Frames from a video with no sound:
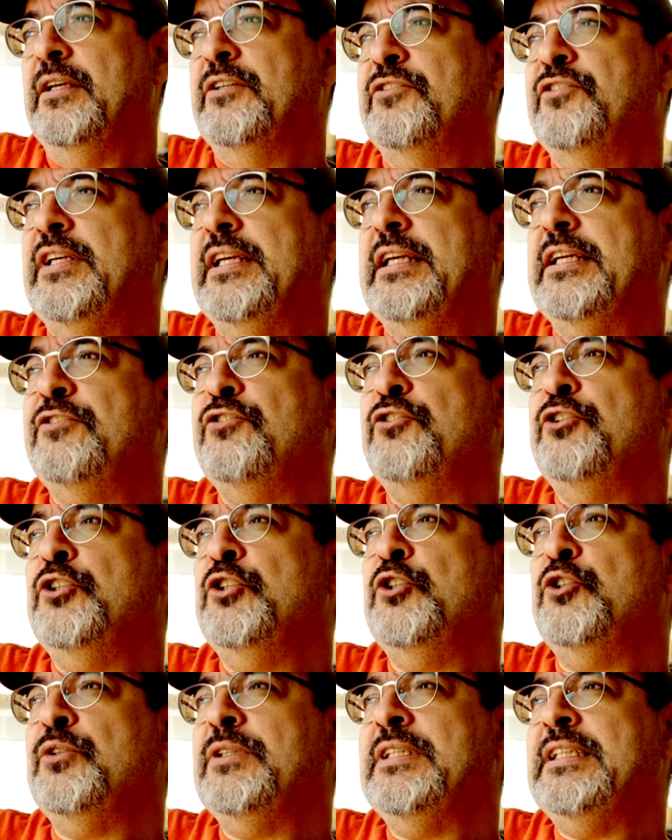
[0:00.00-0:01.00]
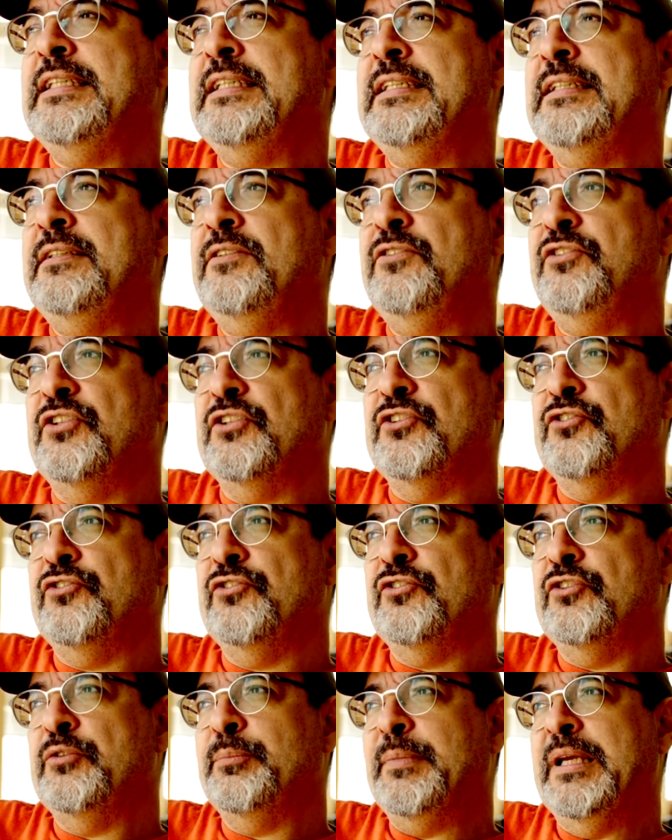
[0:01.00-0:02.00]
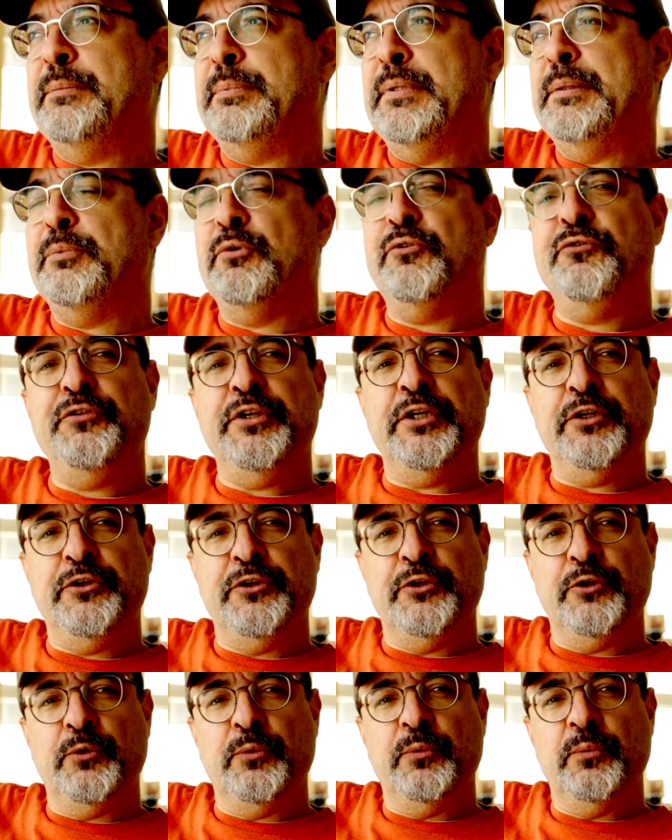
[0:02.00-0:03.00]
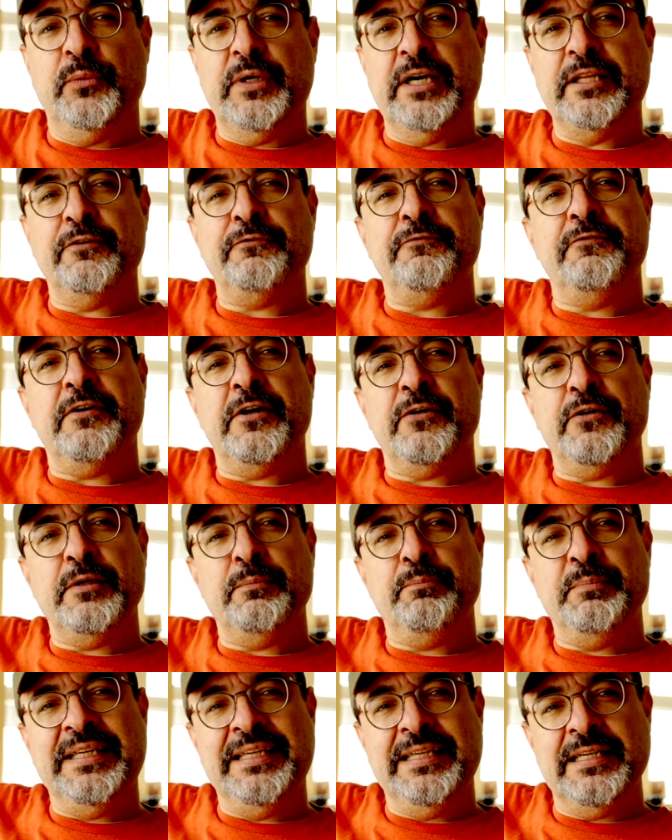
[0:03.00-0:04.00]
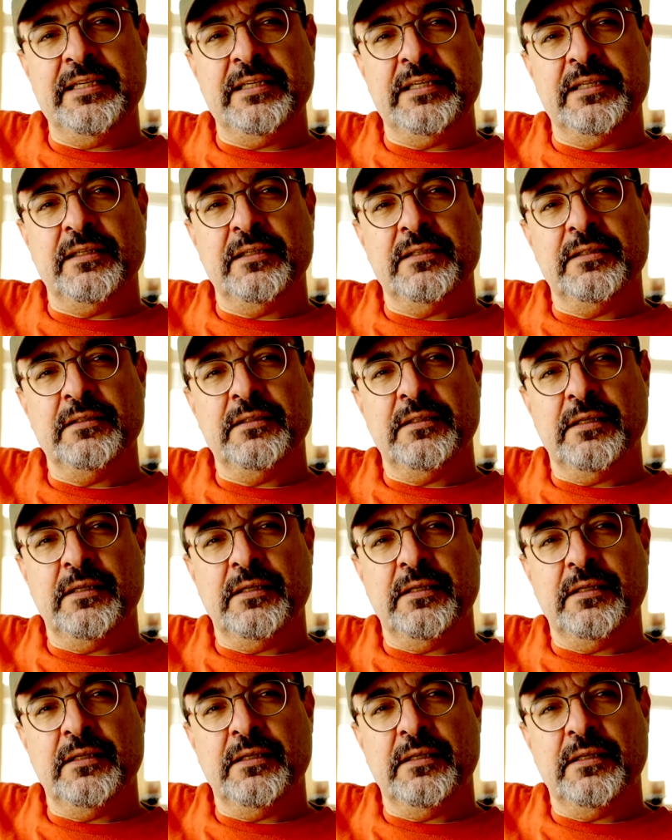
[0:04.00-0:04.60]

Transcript: See, it's usually easiest to make people fear you at the very beginning